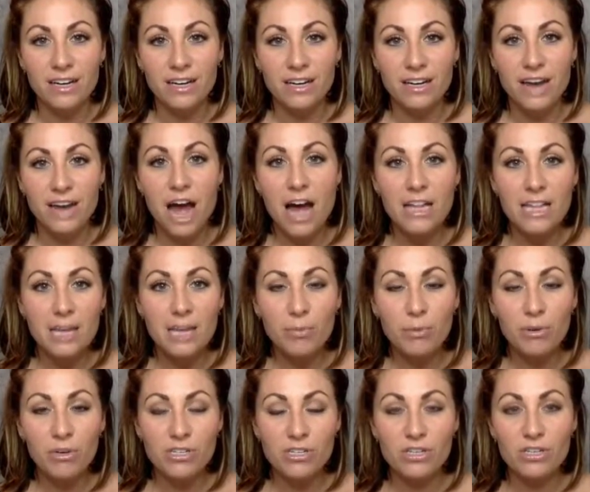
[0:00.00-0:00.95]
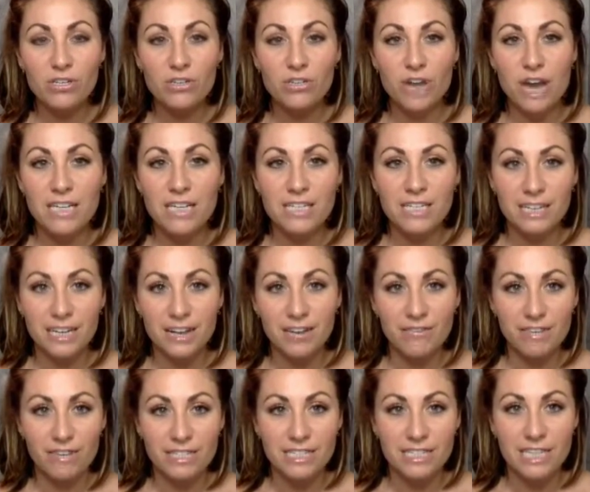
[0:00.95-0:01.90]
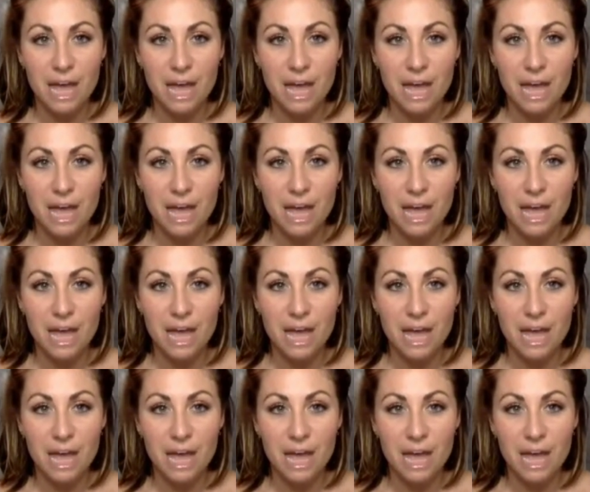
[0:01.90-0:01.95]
not the person who tries to convince